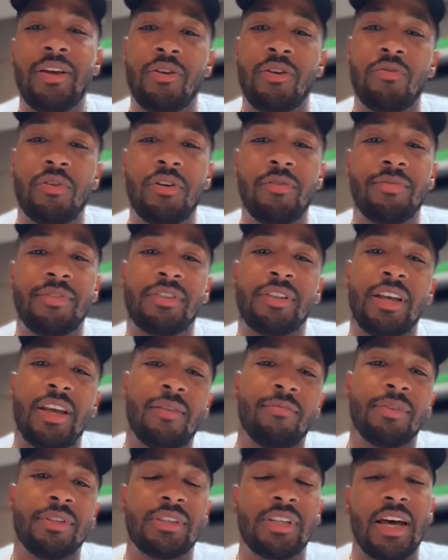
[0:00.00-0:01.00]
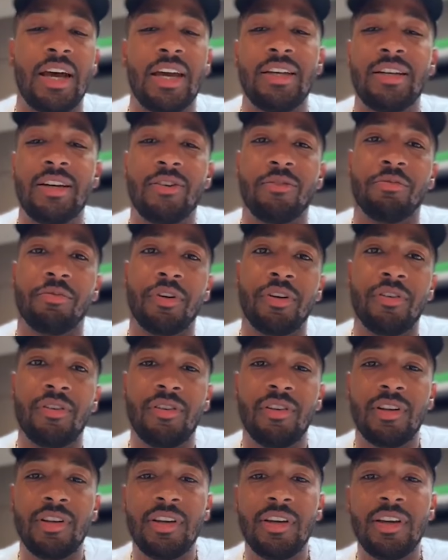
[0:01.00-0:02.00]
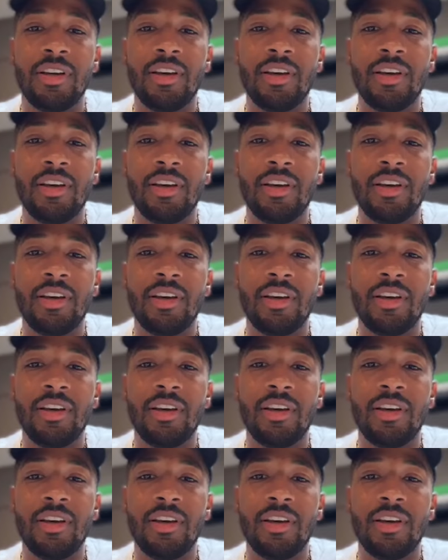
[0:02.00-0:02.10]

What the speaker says: They don't want to stand beside nothing real.